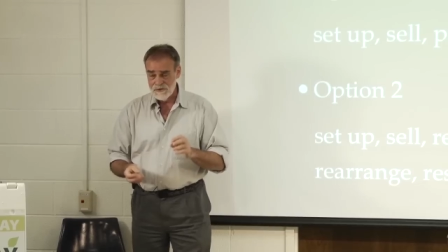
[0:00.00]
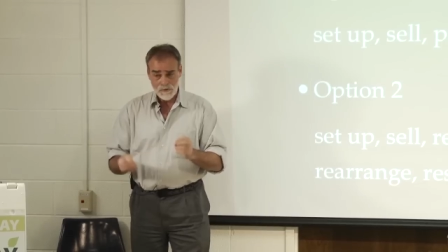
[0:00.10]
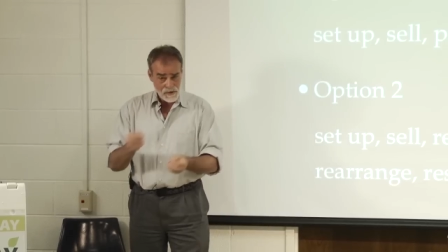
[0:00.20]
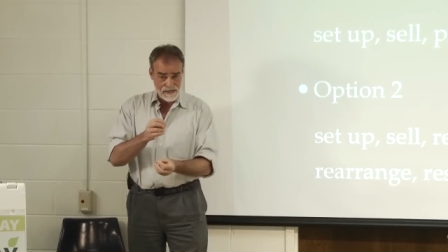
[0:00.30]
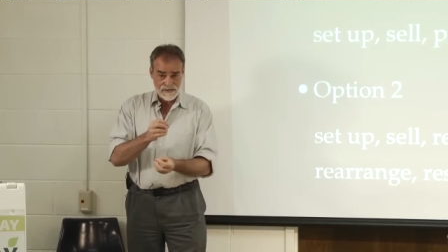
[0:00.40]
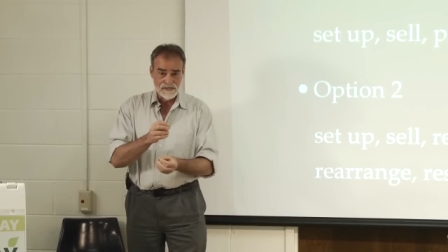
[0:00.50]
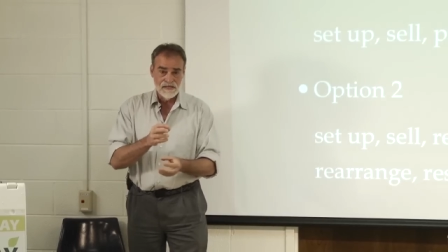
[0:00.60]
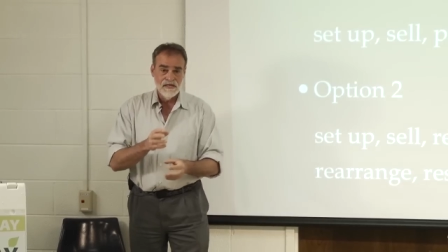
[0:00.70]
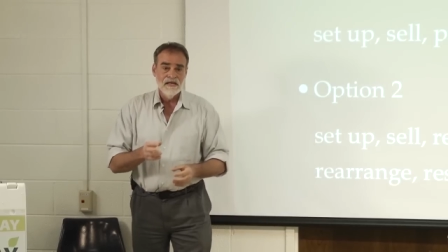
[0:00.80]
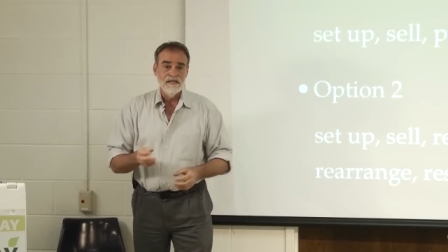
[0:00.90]
twist
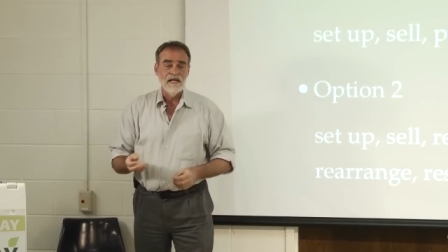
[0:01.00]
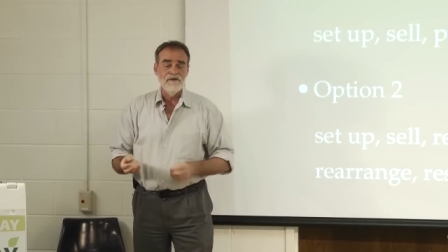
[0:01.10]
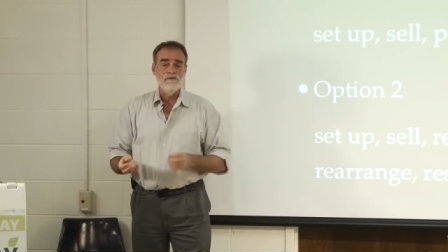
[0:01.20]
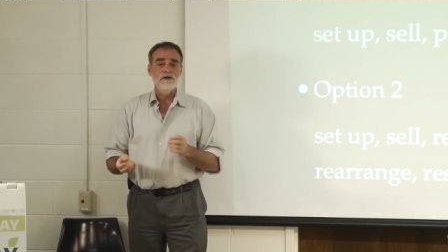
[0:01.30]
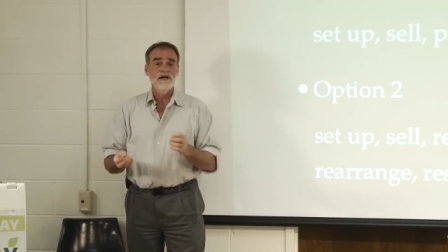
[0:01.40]
that if you're